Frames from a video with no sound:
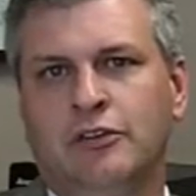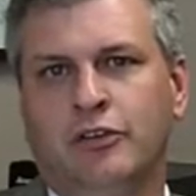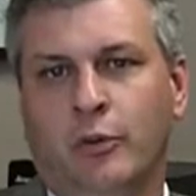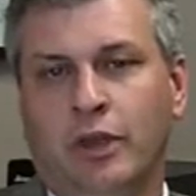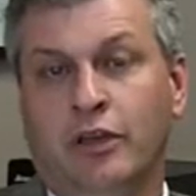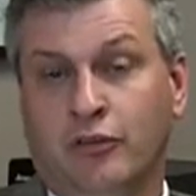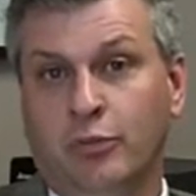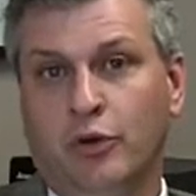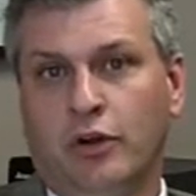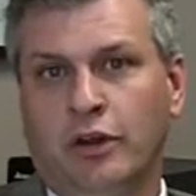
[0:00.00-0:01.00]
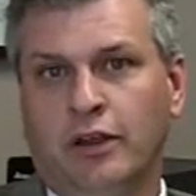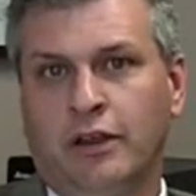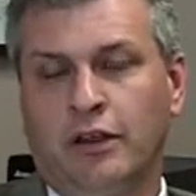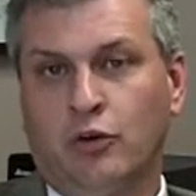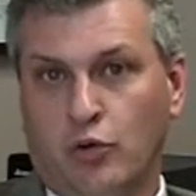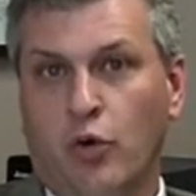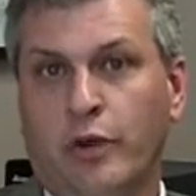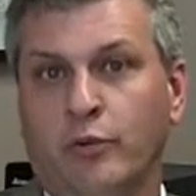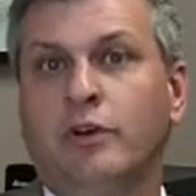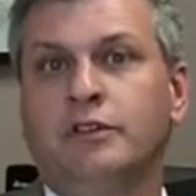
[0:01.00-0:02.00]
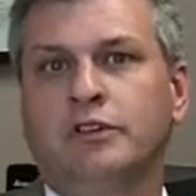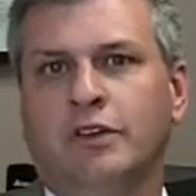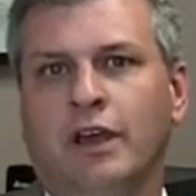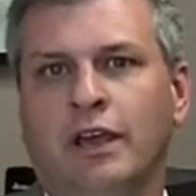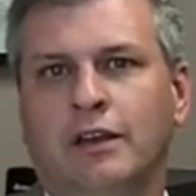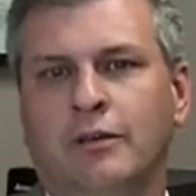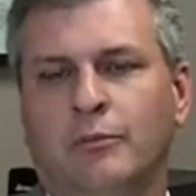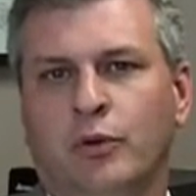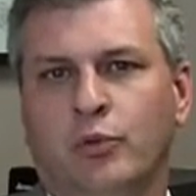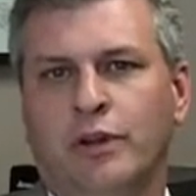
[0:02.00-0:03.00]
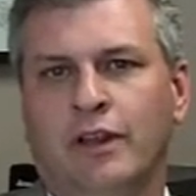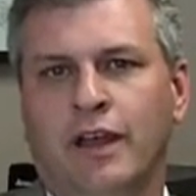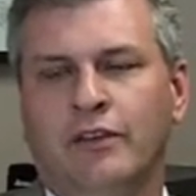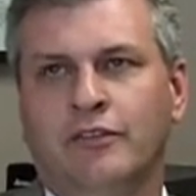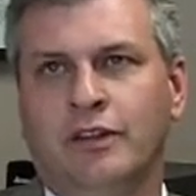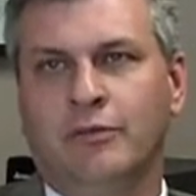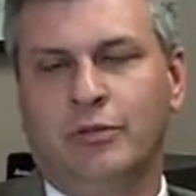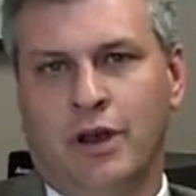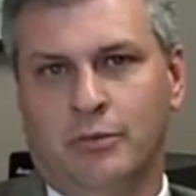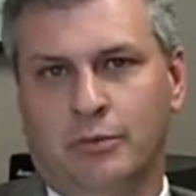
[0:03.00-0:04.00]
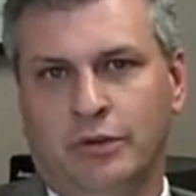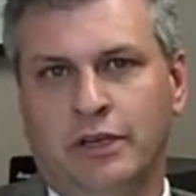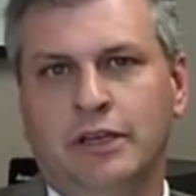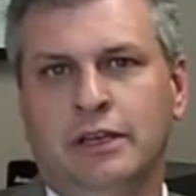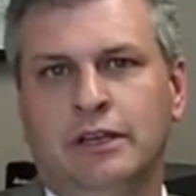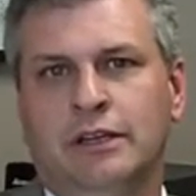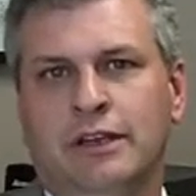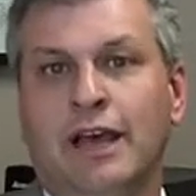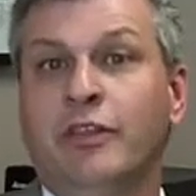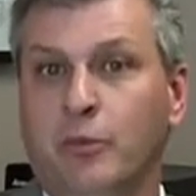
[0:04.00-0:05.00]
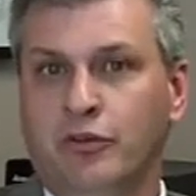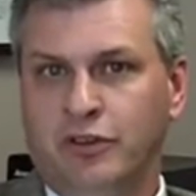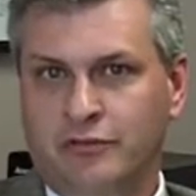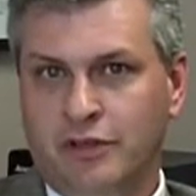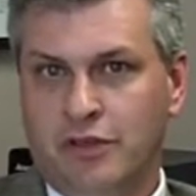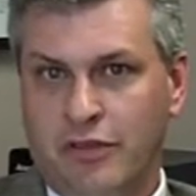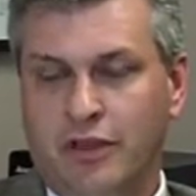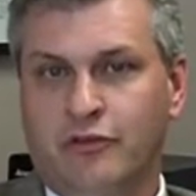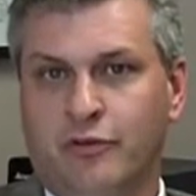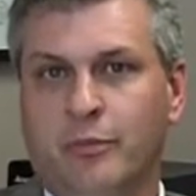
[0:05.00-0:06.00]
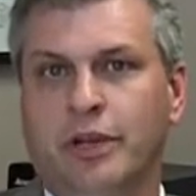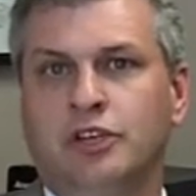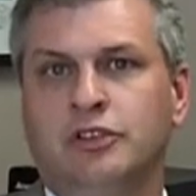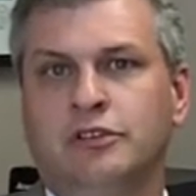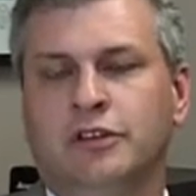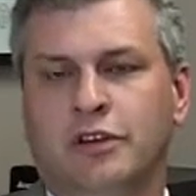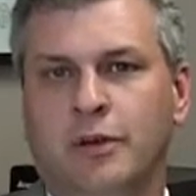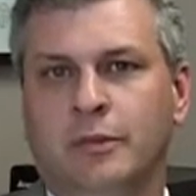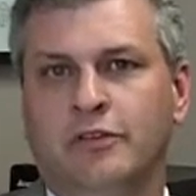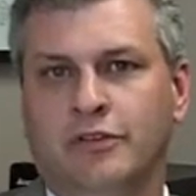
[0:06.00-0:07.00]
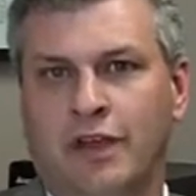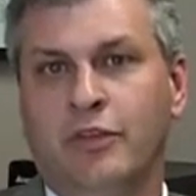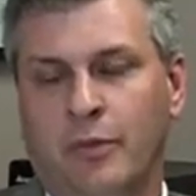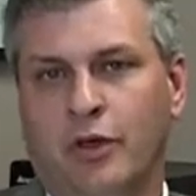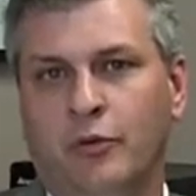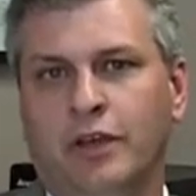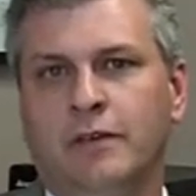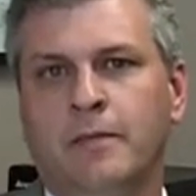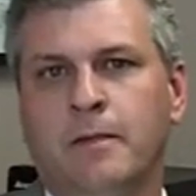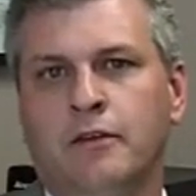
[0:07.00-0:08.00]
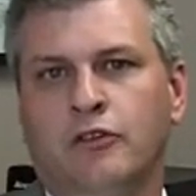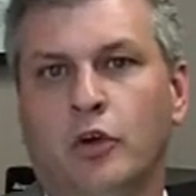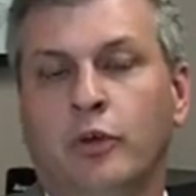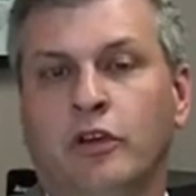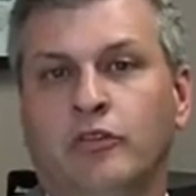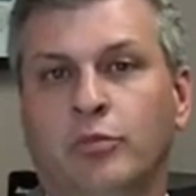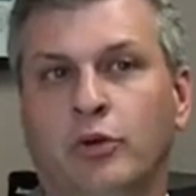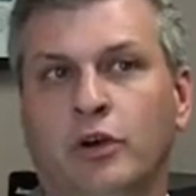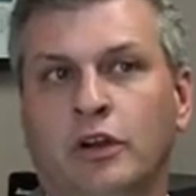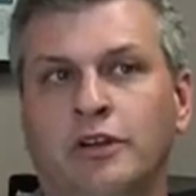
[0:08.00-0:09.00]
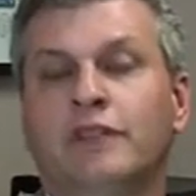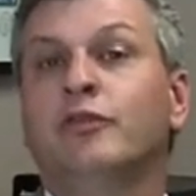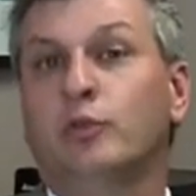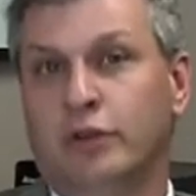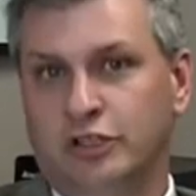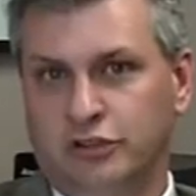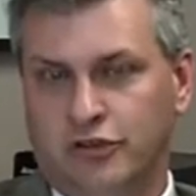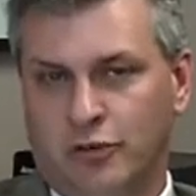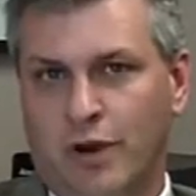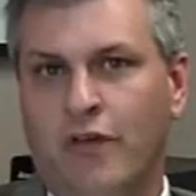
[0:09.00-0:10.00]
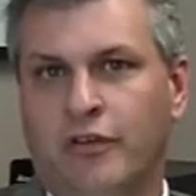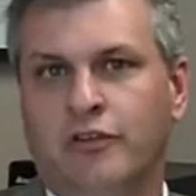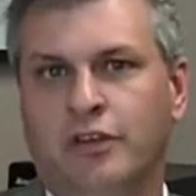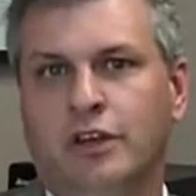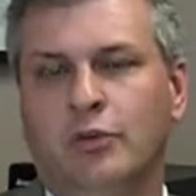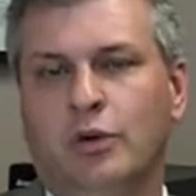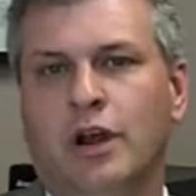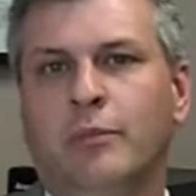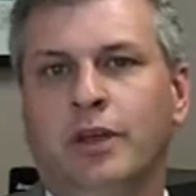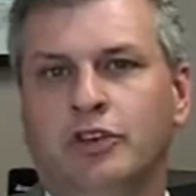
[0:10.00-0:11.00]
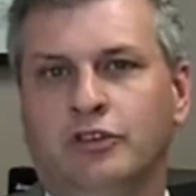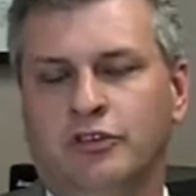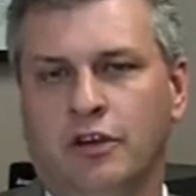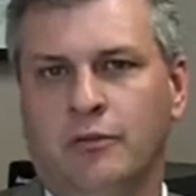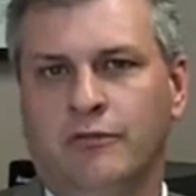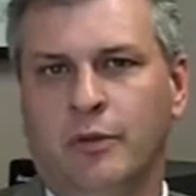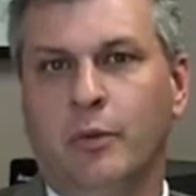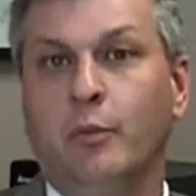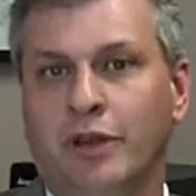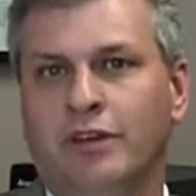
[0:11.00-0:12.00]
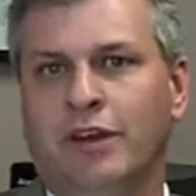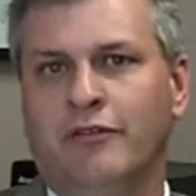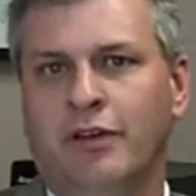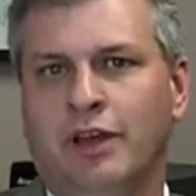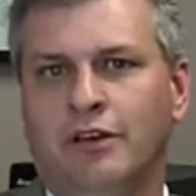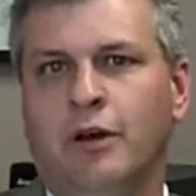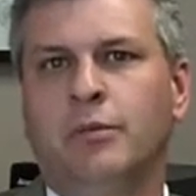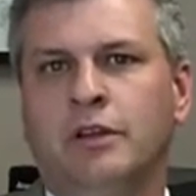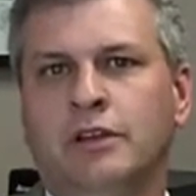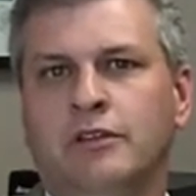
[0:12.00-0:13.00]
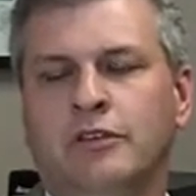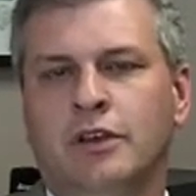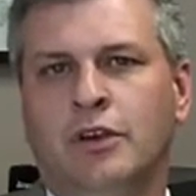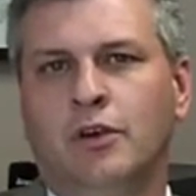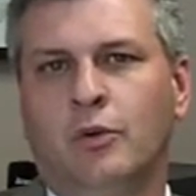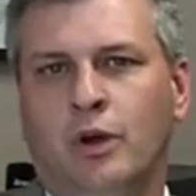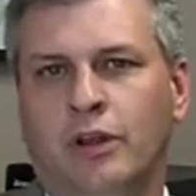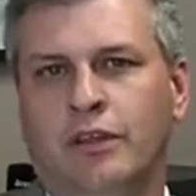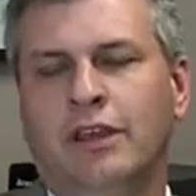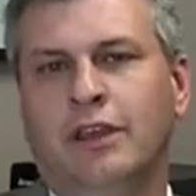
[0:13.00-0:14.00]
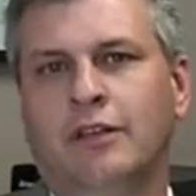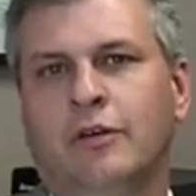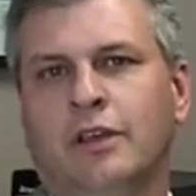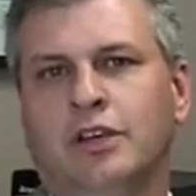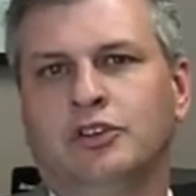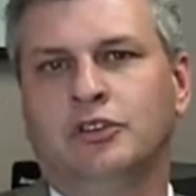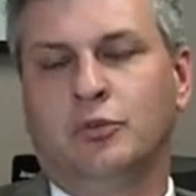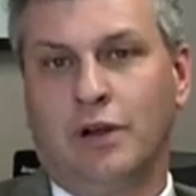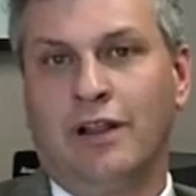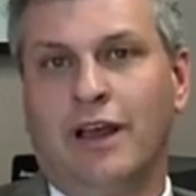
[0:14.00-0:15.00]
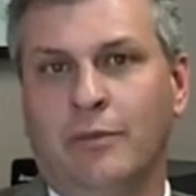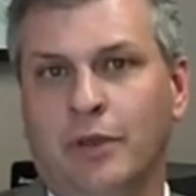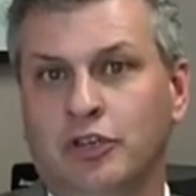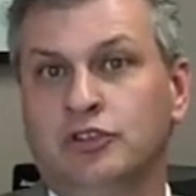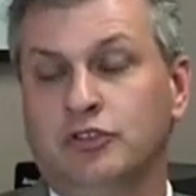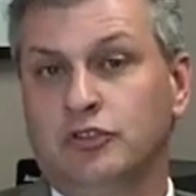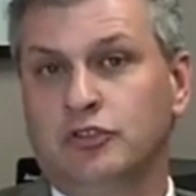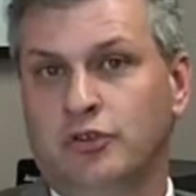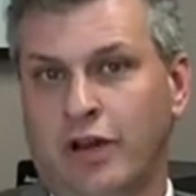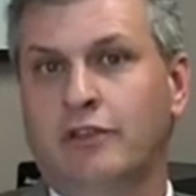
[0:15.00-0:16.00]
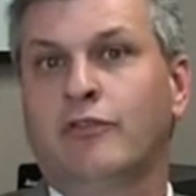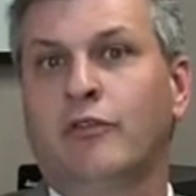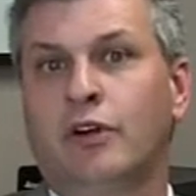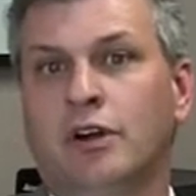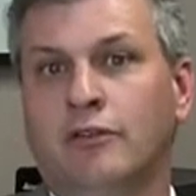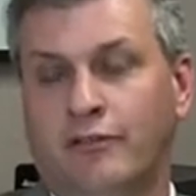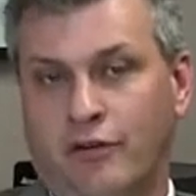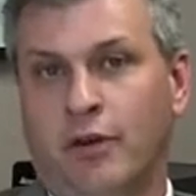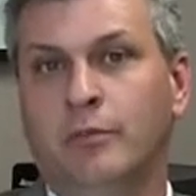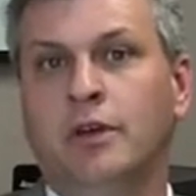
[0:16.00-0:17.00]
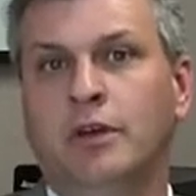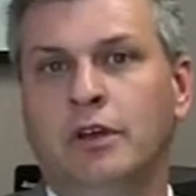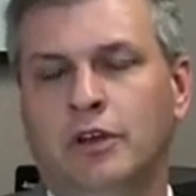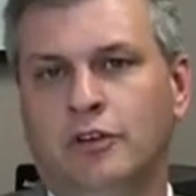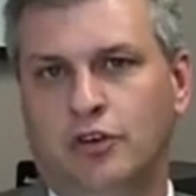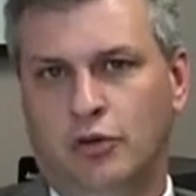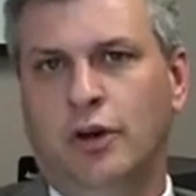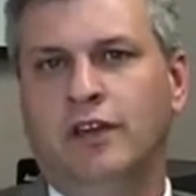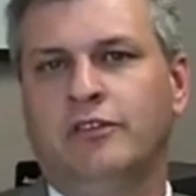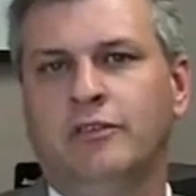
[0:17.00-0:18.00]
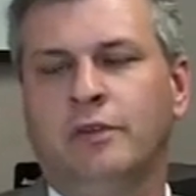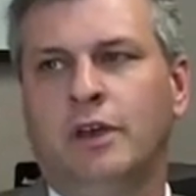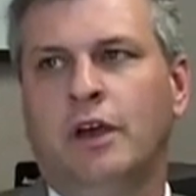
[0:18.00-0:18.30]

So we explored growing Riverside, but realized it's probably not the most convenient things for patients to come inside the Beltway. So we explored different regions around the city where our patients come from, and we identified Dublin as one of the key locations where a lot of patients transfer from to us.